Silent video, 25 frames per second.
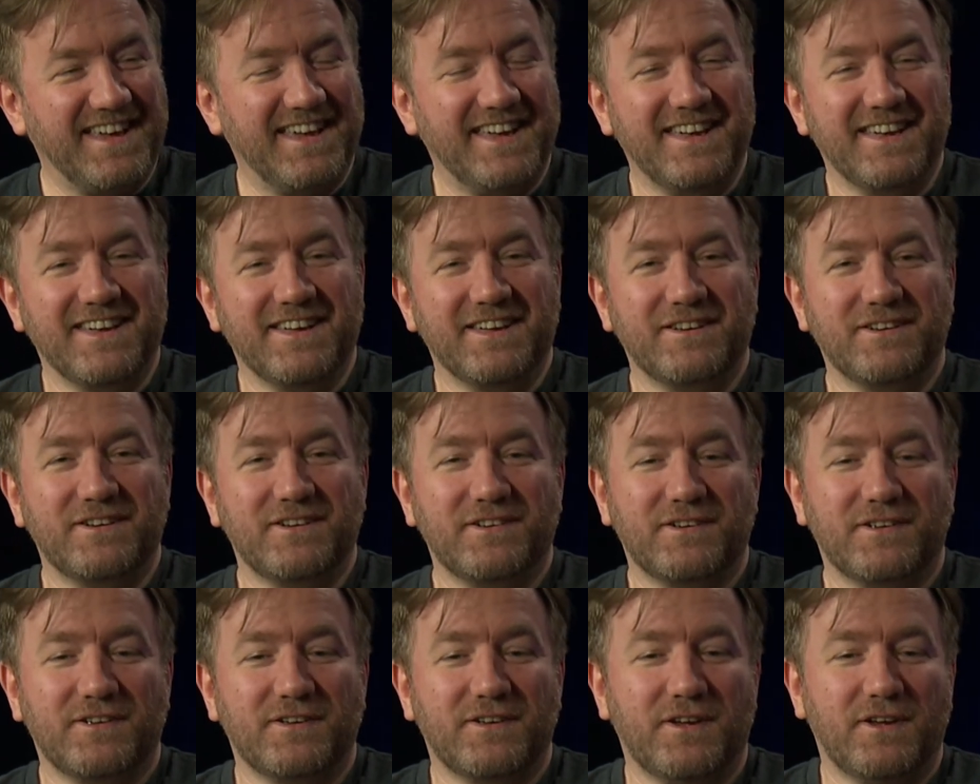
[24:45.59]
and
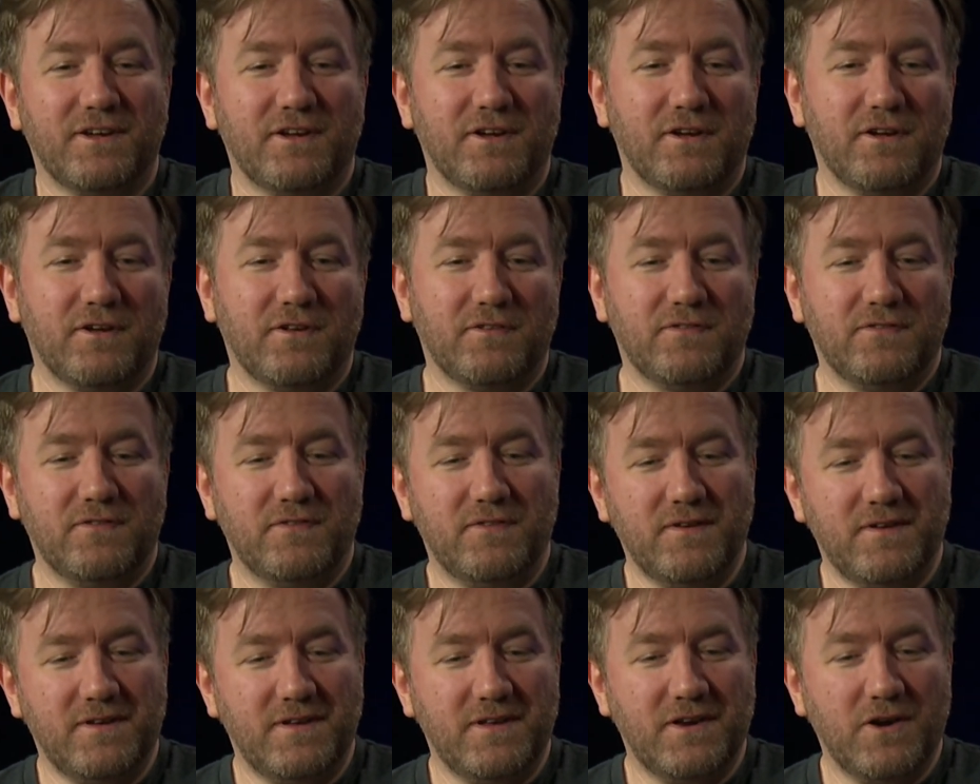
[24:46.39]

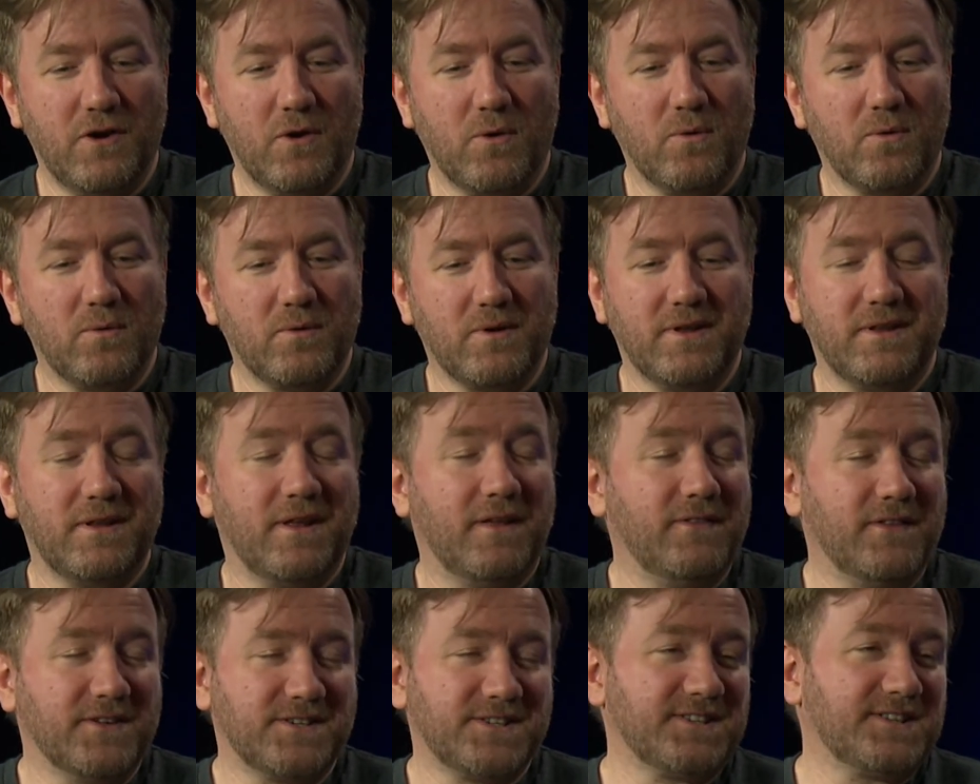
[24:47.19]
the, you know,
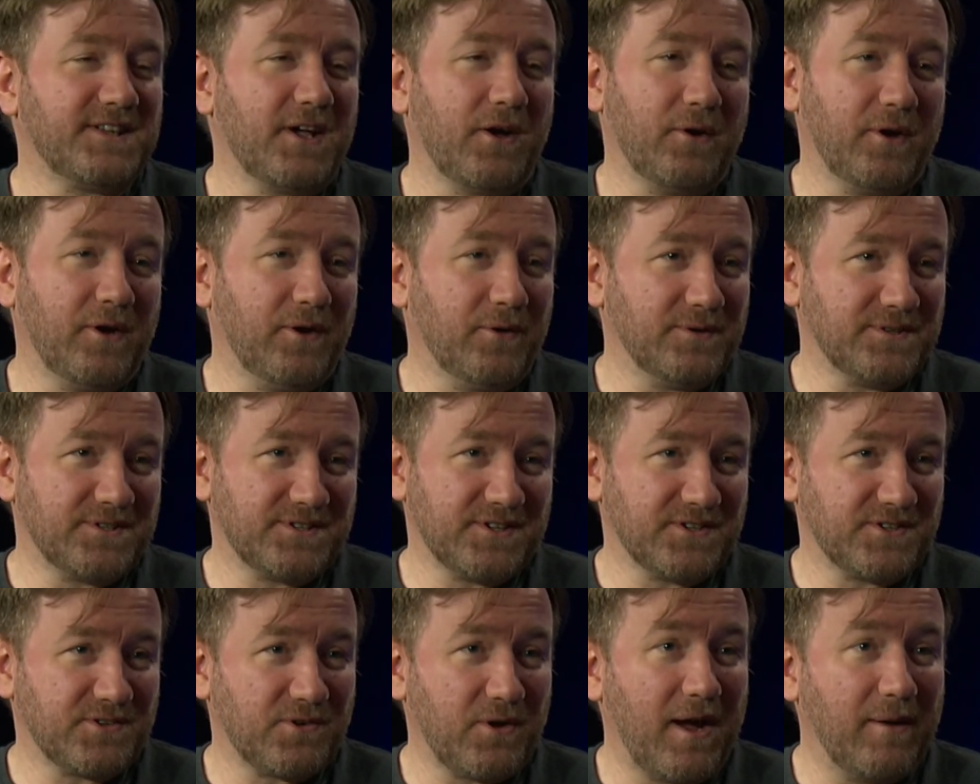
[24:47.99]
and this is how I always
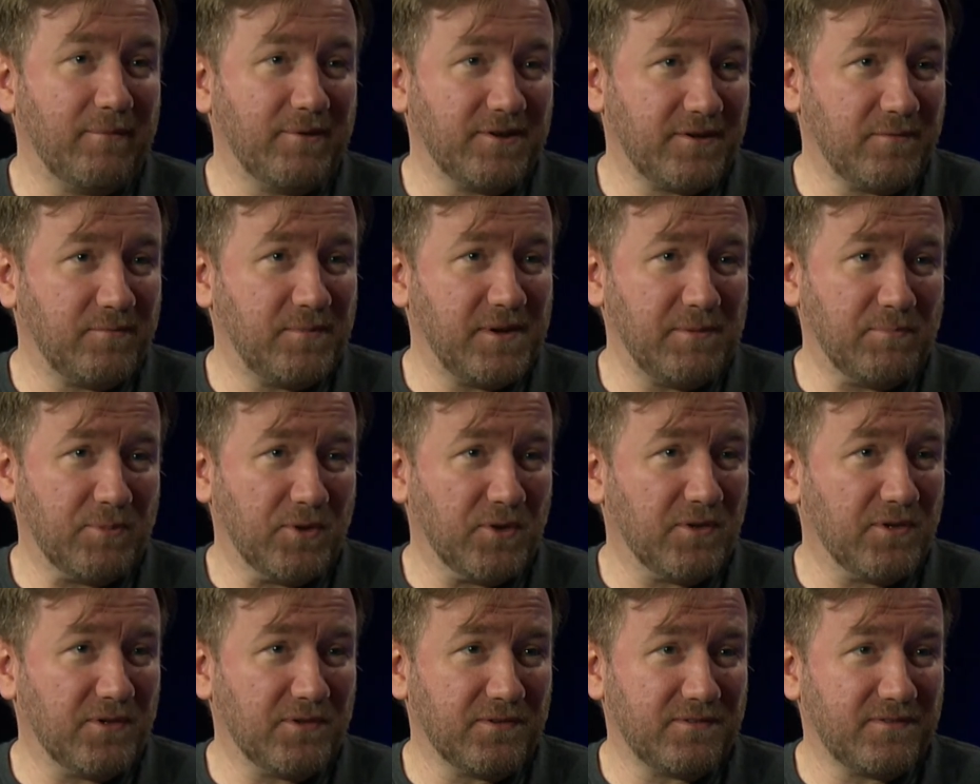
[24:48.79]
describe it to
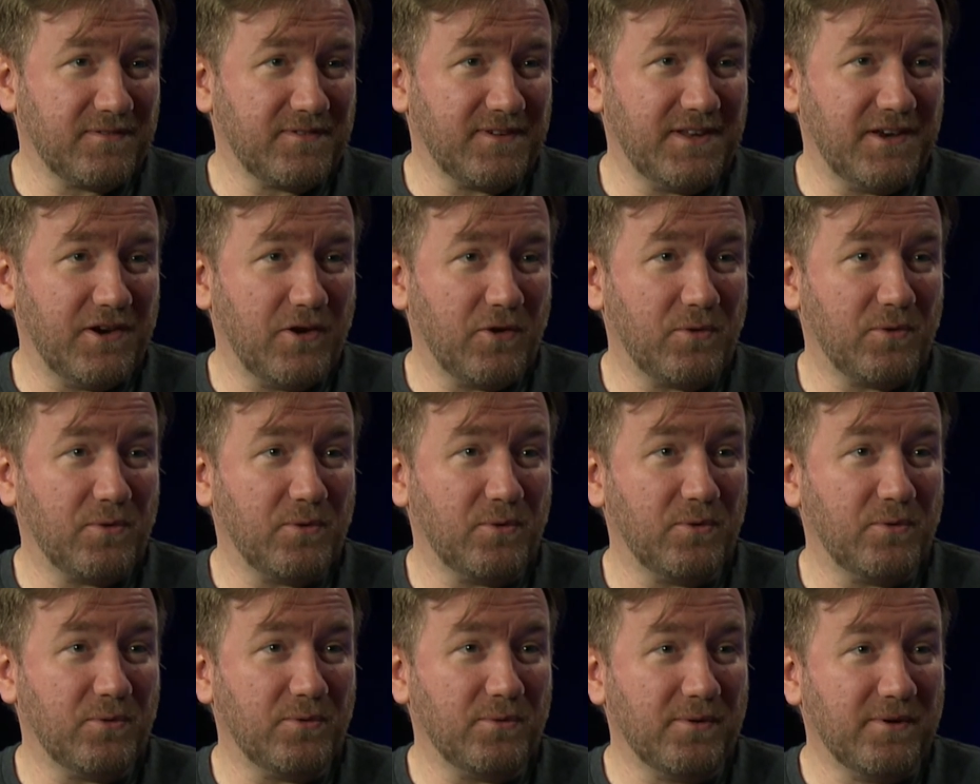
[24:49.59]
people, you know,
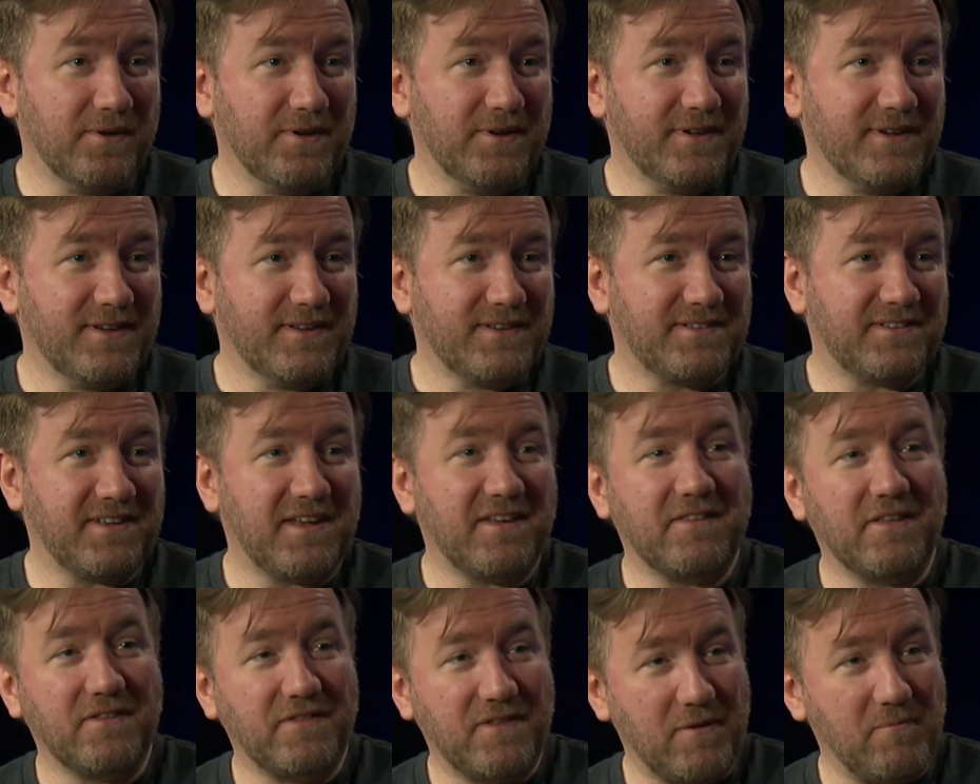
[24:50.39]
who
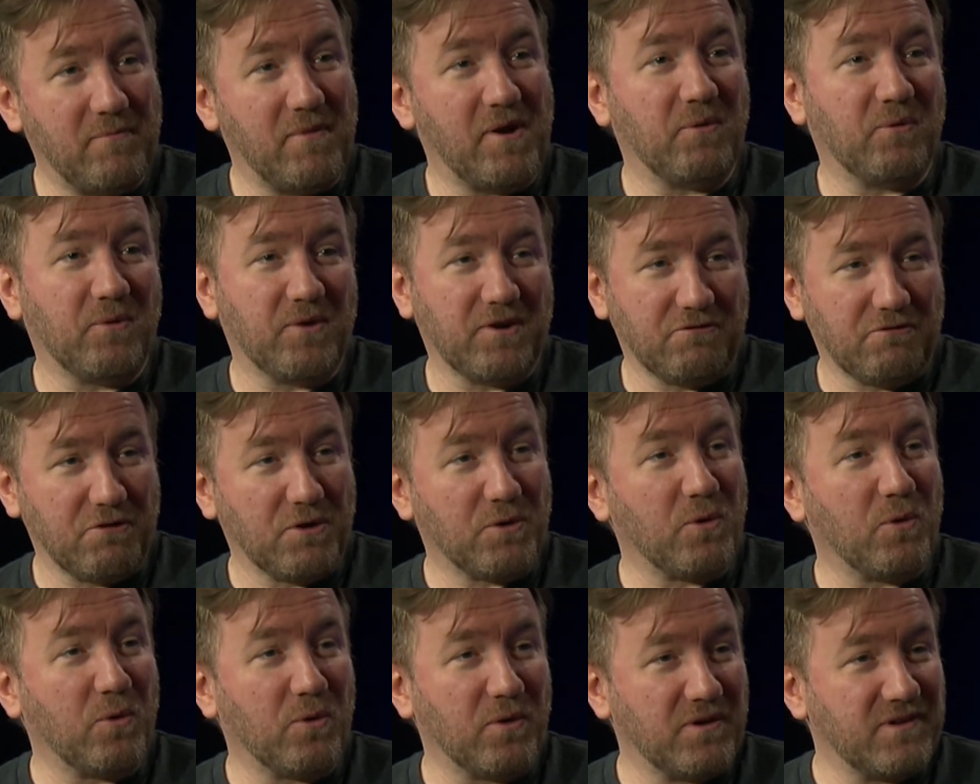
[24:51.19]
say that they might want to
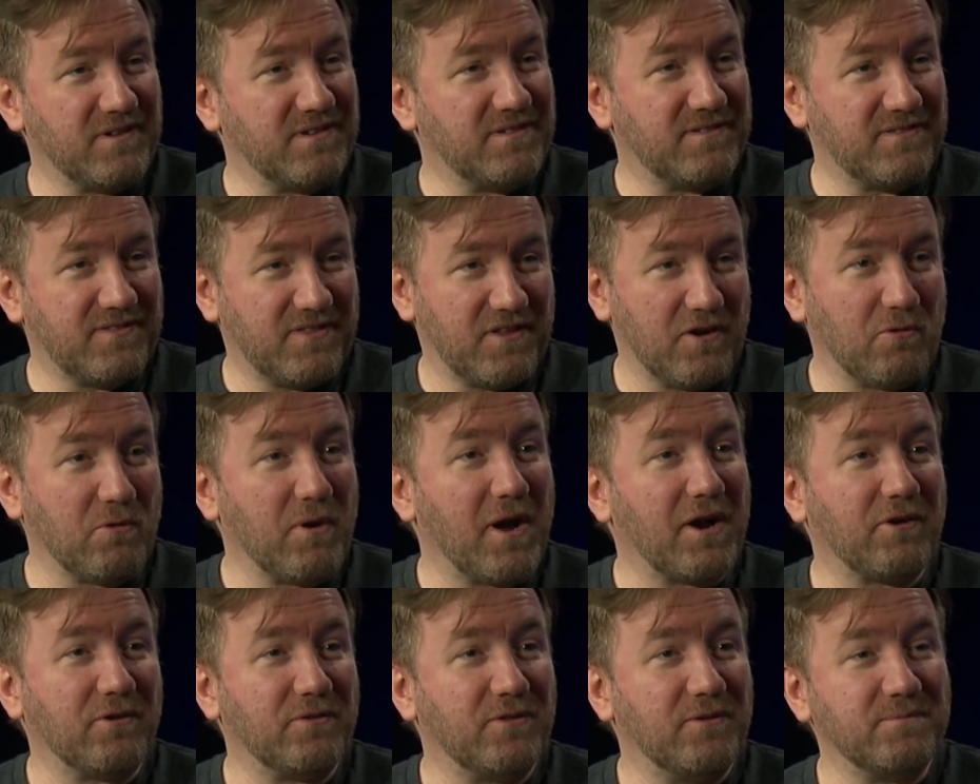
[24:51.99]
record their
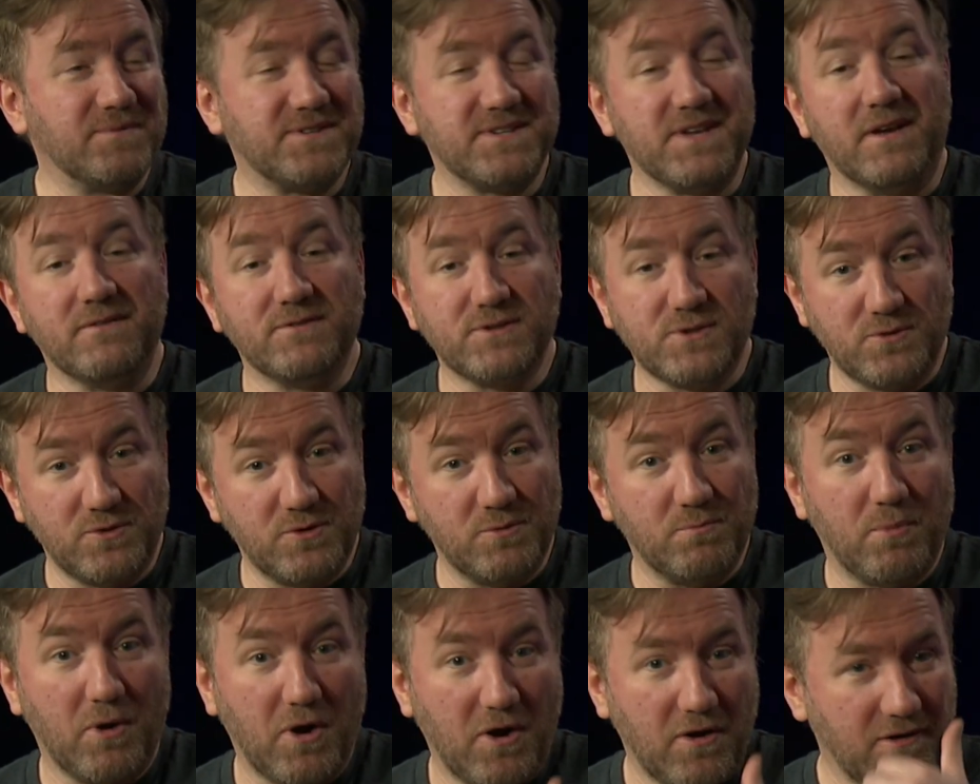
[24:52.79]
record themselves or do
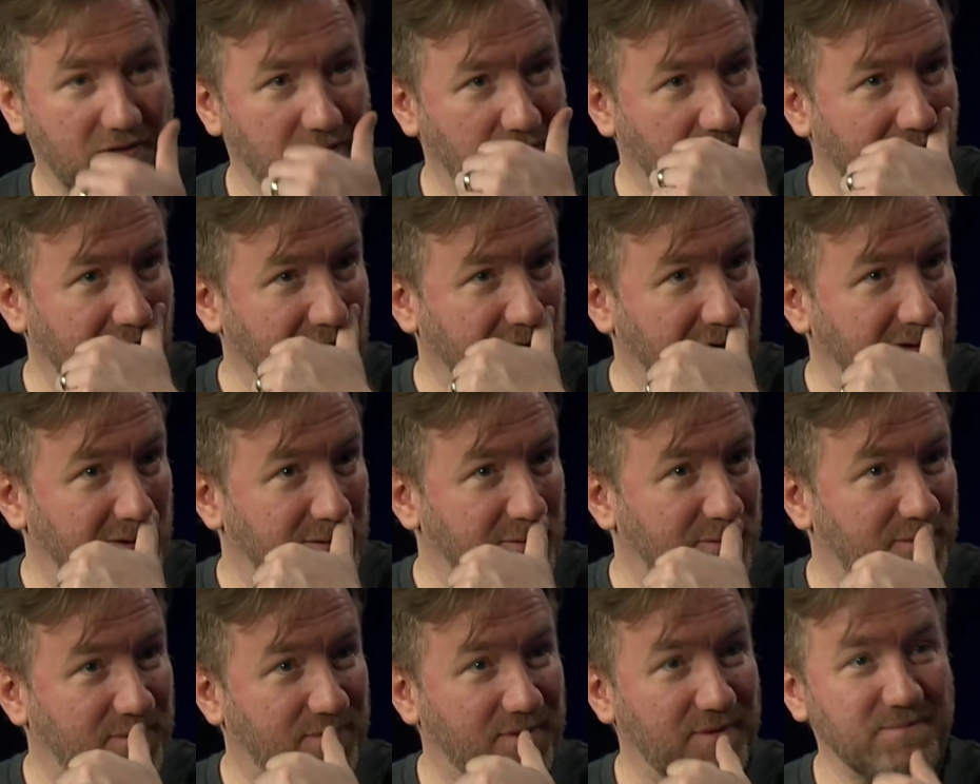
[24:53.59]
part of the
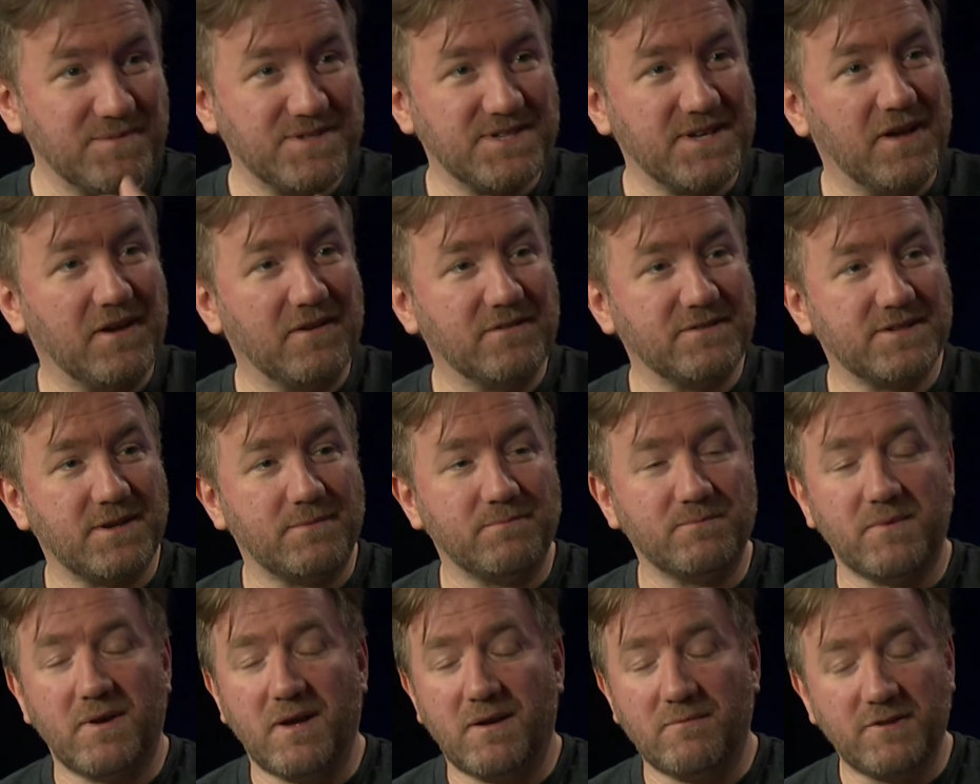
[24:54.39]
record themselves.
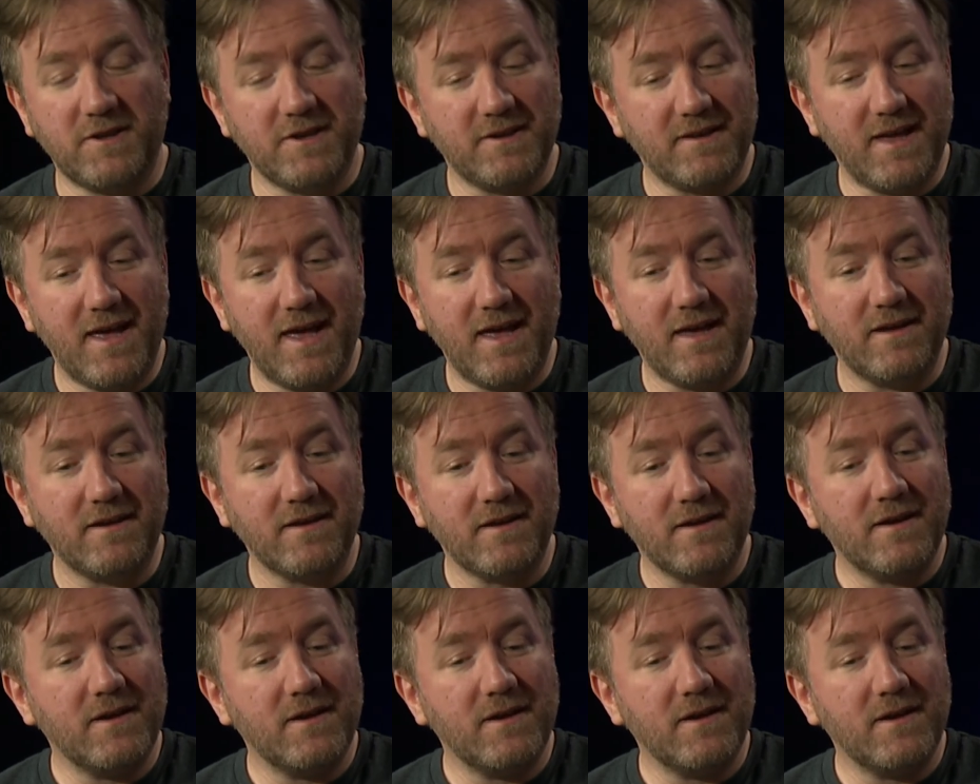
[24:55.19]
I'm, I'm like, hey,